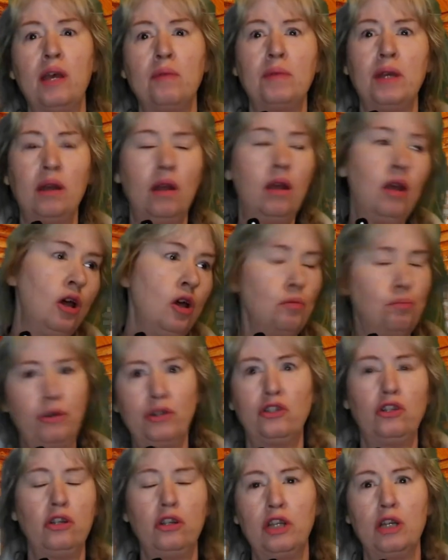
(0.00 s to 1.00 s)
them and
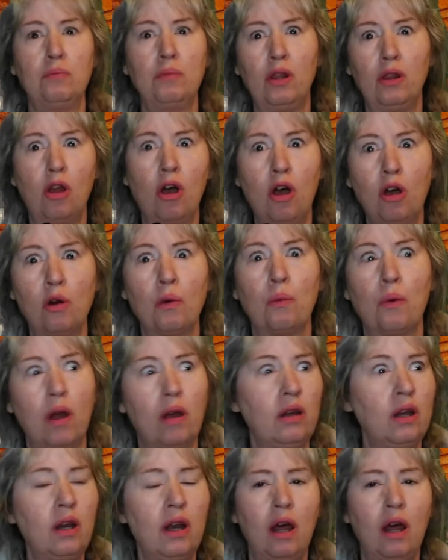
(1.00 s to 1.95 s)
pushing them along around,